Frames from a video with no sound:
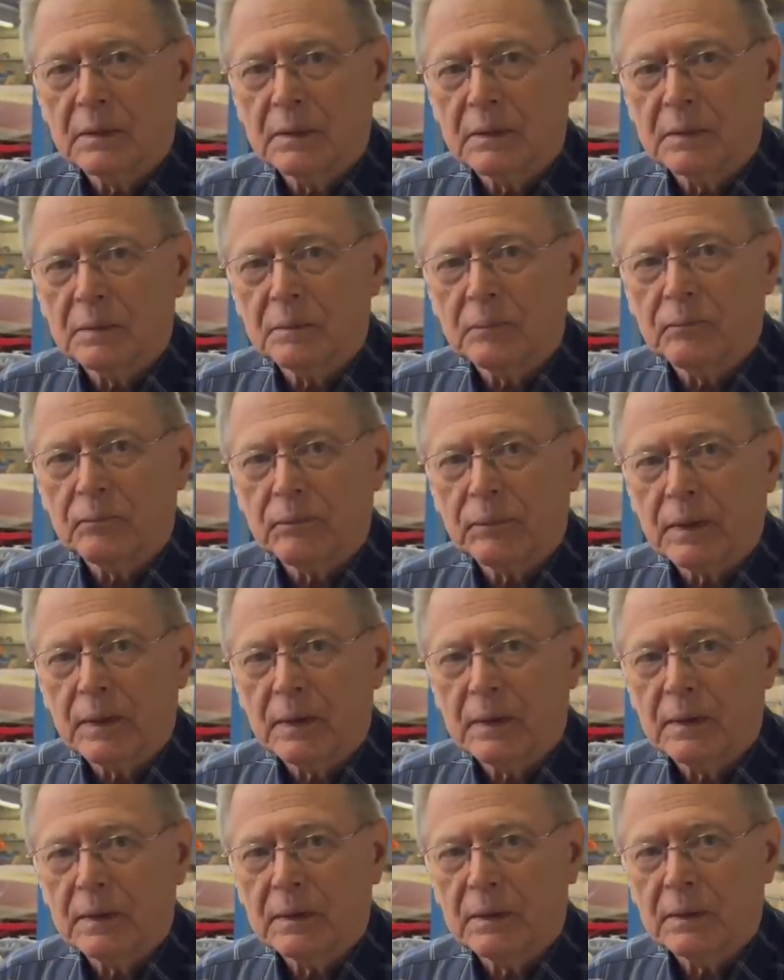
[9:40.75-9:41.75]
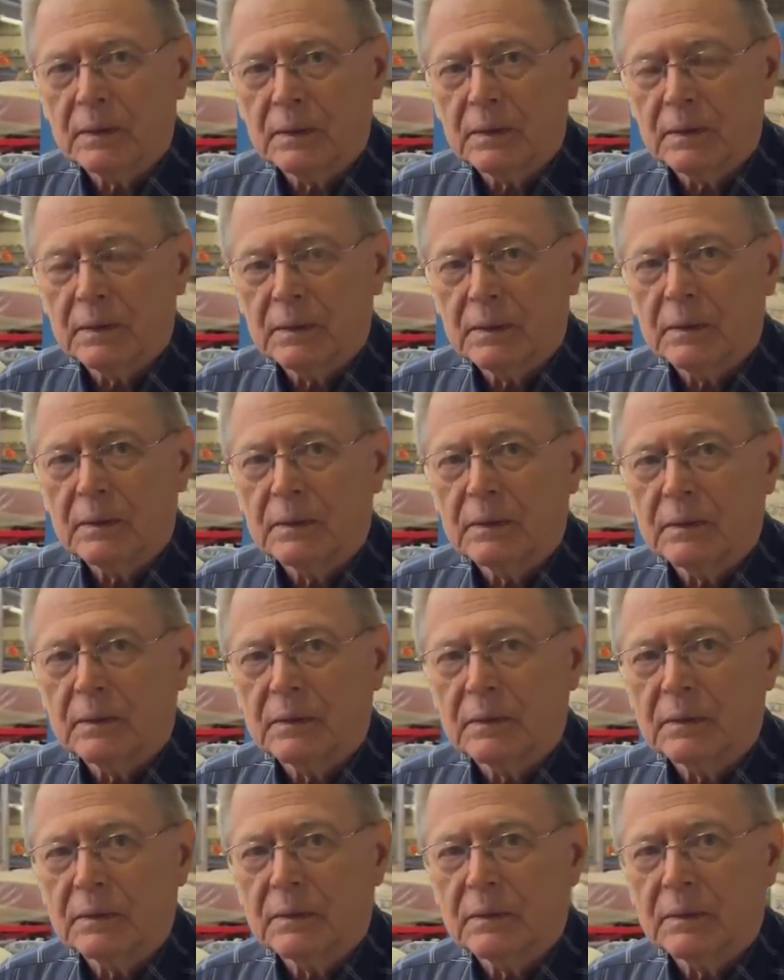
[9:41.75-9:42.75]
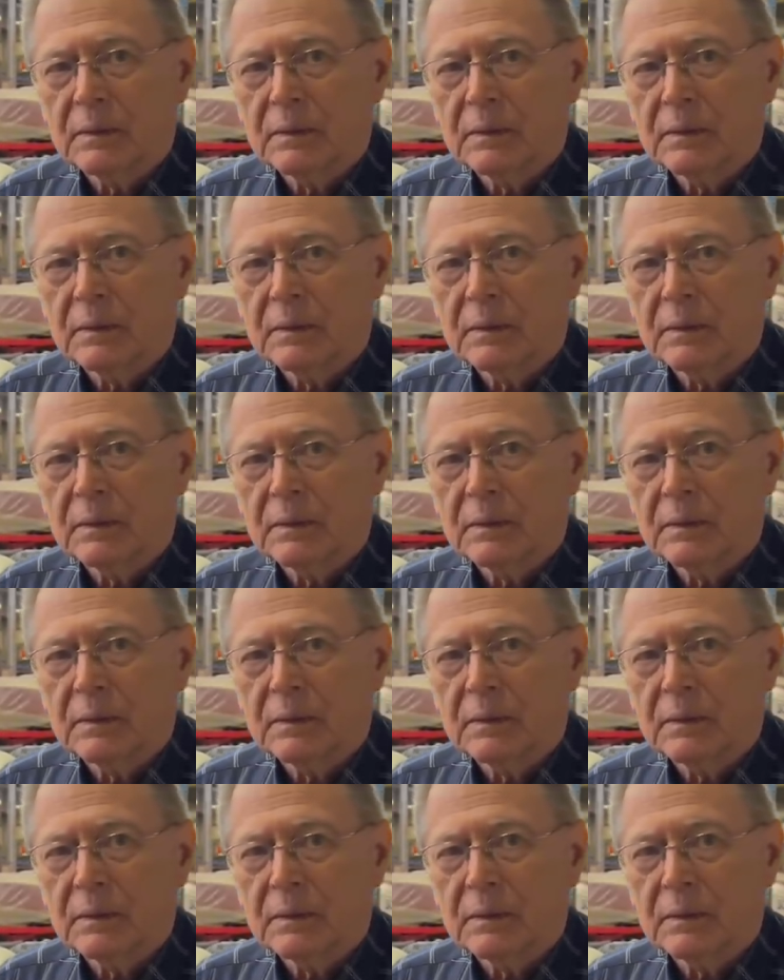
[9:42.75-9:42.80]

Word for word: I mean, 80% of the fields then were,